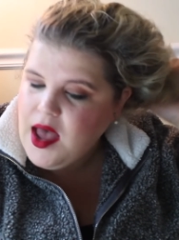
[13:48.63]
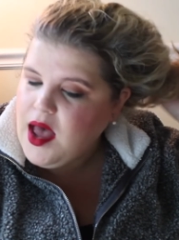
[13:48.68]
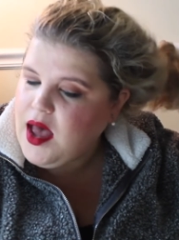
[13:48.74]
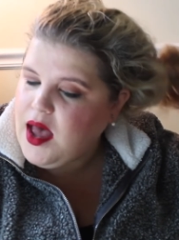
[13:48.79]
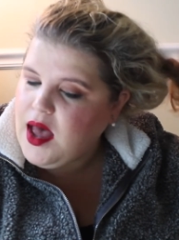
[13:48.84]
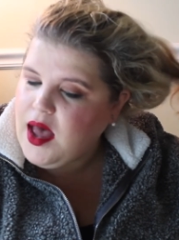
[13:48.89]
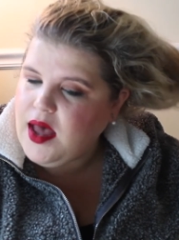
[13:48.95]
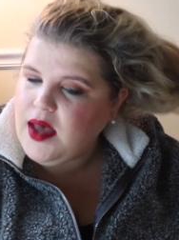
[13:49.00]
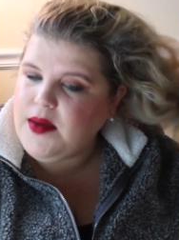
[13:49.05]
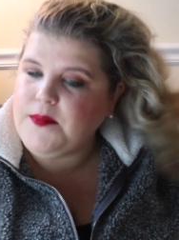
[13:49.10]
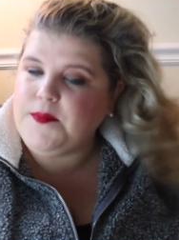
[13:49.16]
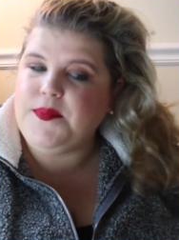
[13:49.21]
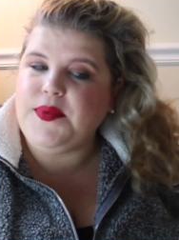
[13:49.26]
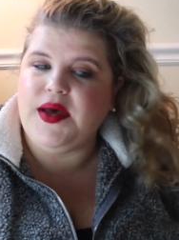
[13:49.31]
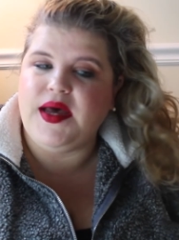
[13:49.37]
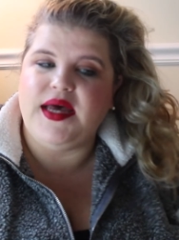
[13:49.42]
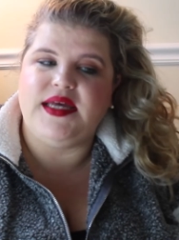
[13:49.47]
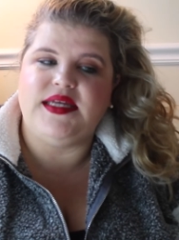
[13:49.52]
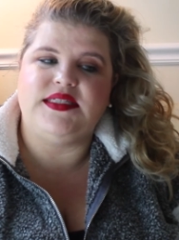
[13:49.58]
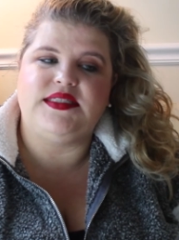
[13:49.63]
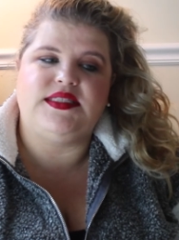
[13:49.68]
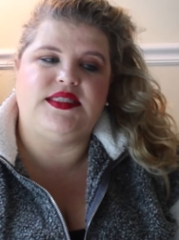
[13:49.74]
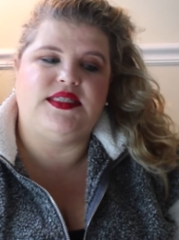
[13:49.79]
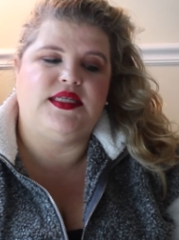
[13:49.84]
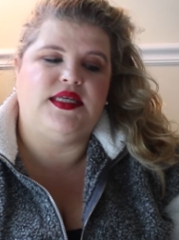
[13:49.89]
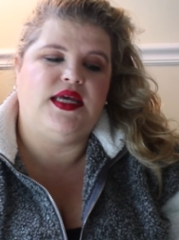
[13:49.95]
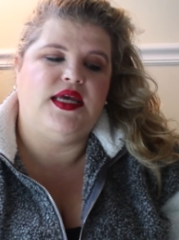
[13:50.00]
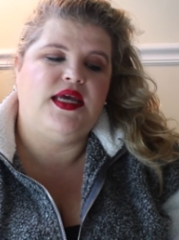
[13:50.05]
Uh,
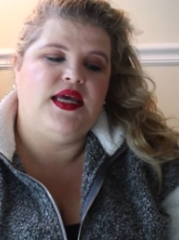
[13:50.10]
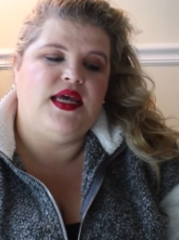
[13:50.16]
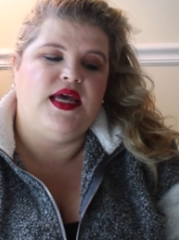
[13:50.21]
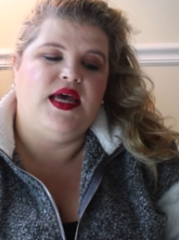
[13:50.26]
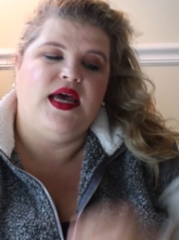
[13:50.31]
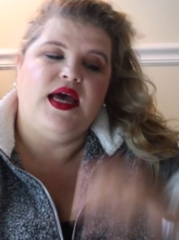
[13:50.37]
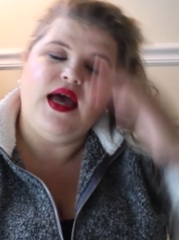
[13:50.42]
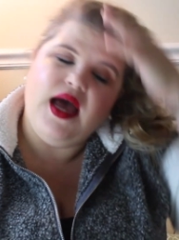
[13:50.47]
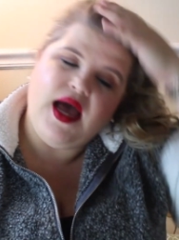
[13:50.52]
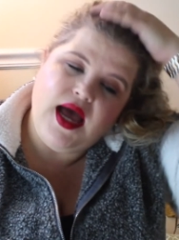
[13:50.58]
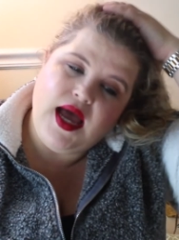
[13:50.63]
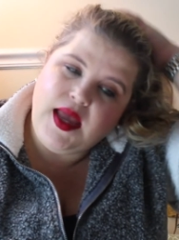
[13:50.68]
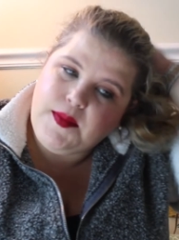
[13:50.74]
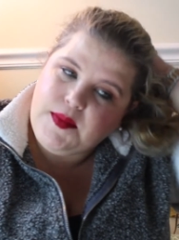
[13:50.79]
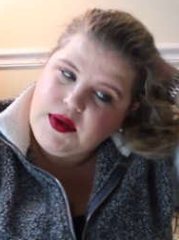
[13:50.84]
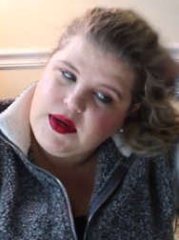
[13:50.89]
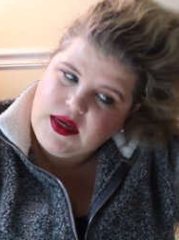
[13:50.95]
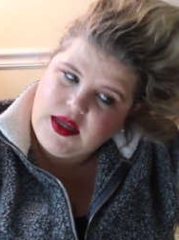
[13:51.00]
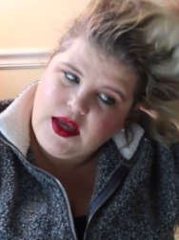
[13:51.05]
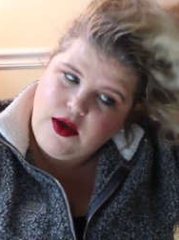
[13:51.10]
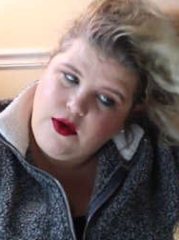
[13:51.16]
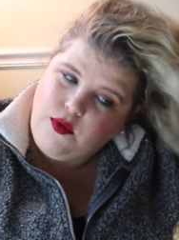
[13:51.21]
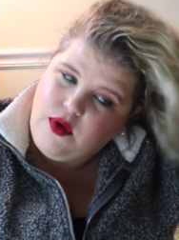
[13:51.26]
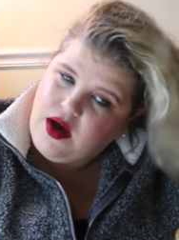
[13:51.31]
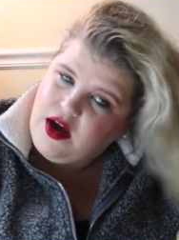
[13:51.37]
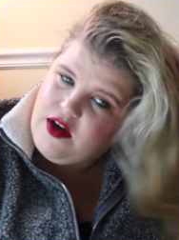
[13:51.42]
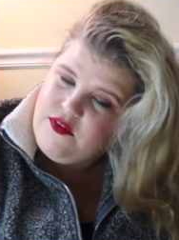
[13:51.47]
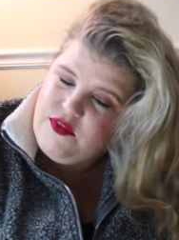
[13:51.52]
but I'm going to
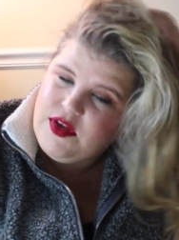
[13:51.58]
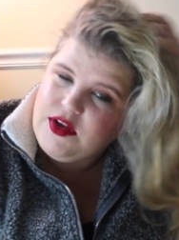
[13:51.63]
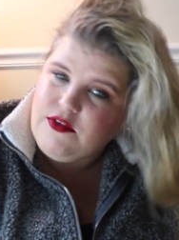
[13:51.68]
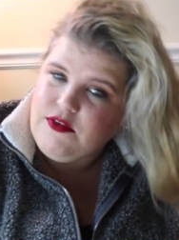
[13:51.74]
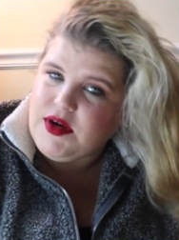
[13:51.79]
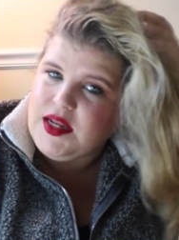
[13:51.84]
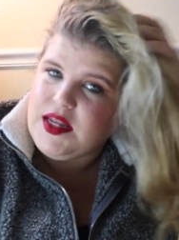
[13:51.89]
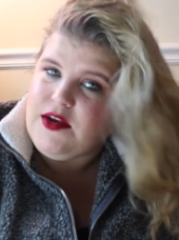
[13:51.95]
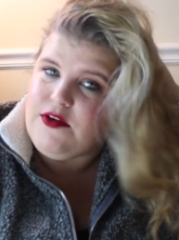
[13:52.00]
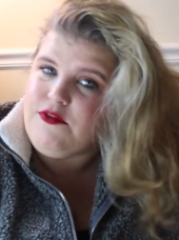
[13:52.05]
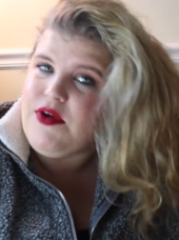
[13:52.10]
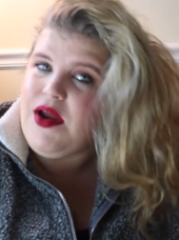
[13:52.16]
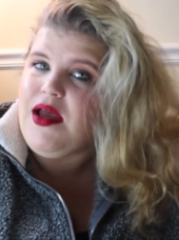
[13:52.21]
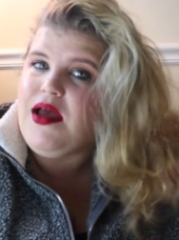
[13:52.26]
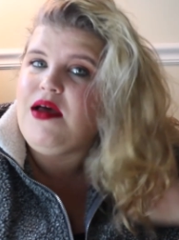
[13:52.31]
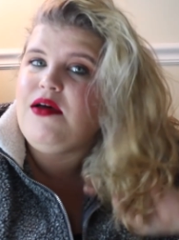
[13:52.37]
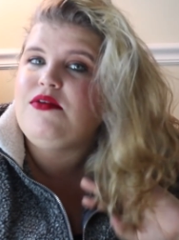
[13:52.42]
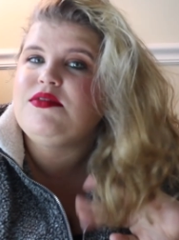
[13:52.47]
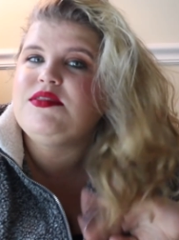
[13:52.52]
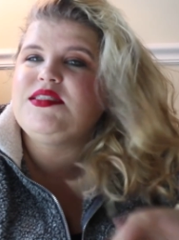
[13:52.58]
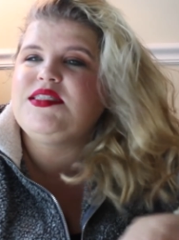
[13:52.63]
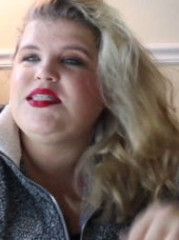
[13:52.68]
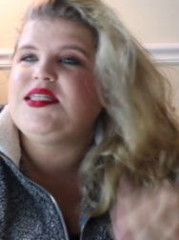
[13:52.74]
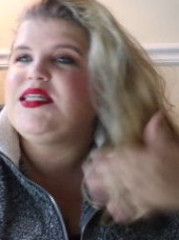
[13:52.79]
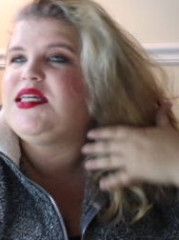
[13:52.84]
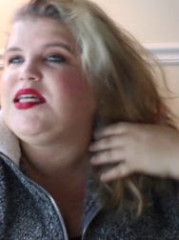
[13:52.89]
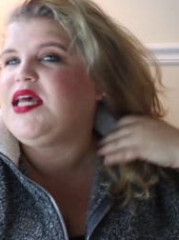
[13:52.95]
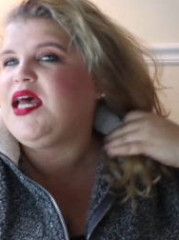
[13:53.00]
go off and running
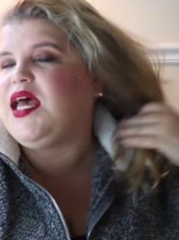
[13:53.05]
around